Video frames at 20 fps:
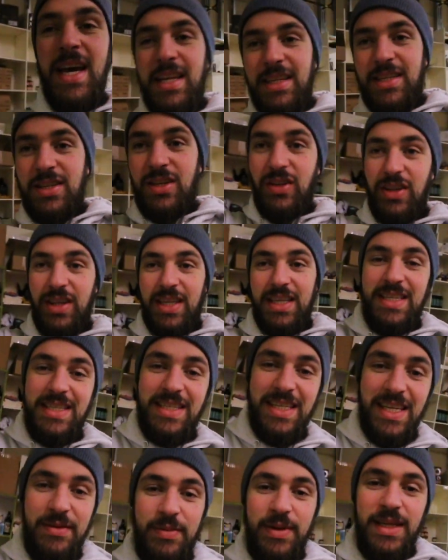until the
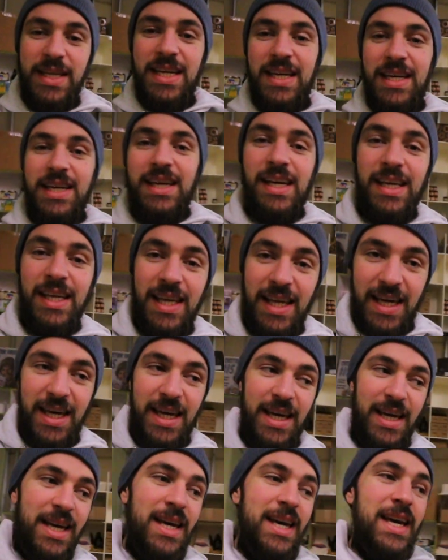CBD
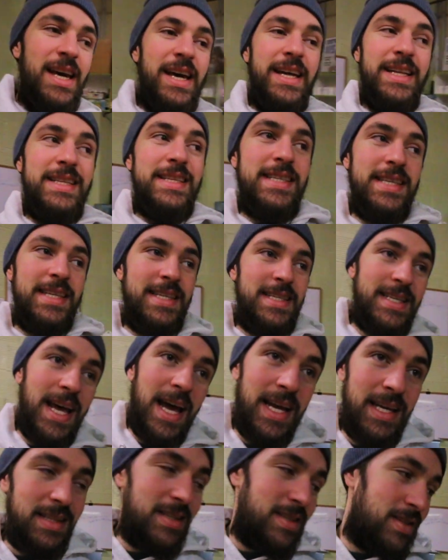ghee hits the site.